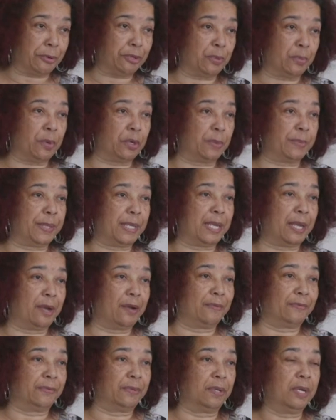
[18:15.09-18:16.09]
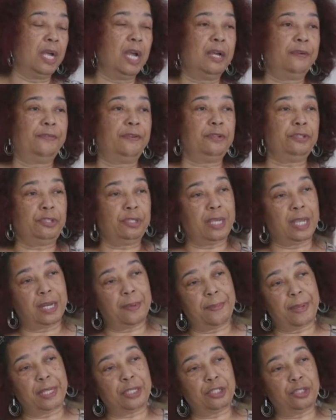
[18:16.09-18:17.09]
you want to be careful. First, you got
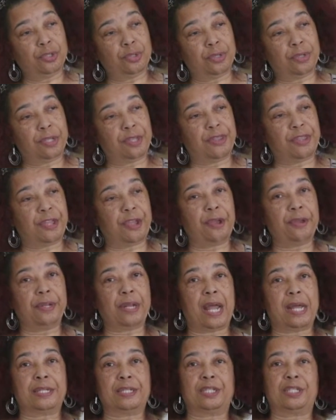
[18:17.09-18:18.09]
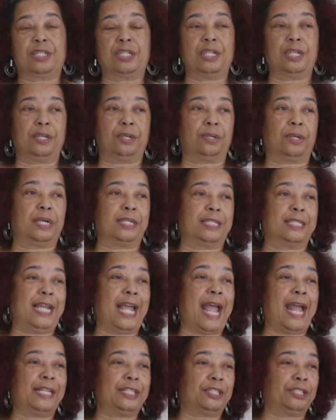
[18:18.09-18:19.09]
to make sure that they're not still
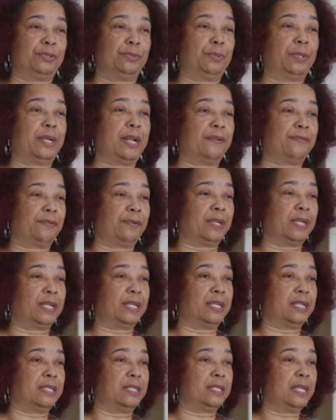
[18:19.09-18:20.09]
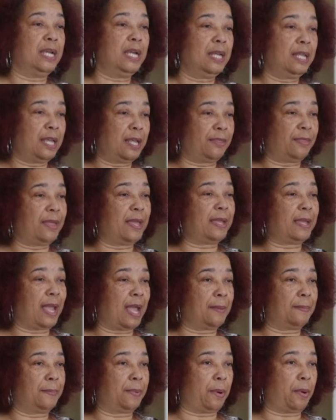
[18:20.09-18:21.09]
attached to whatever it is that they
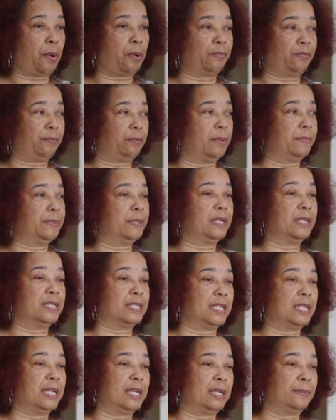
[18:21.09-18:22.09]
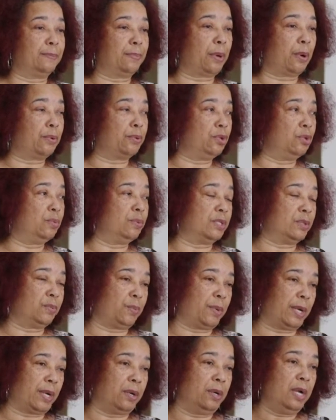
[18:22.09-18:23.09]
got burned from, because it can burn you as
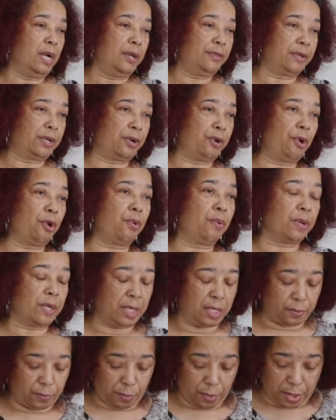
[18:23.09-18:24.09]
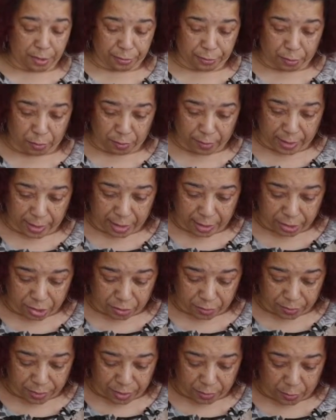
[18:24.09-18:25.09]
well. The current can run through and get
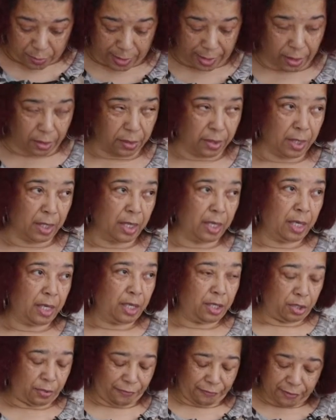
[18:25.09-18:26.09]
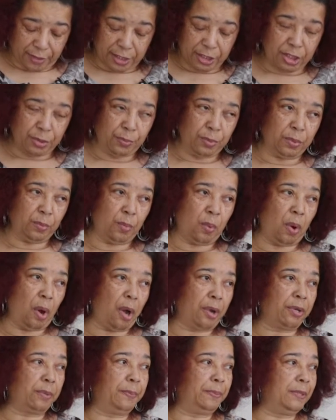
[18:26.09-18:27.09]
you as well. You flush it with
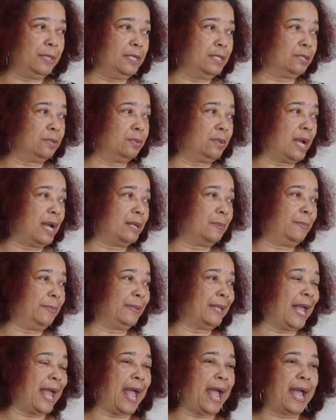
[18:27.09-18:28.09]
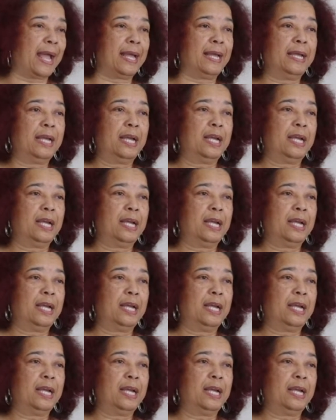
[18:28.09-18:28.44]
water. Please do not apply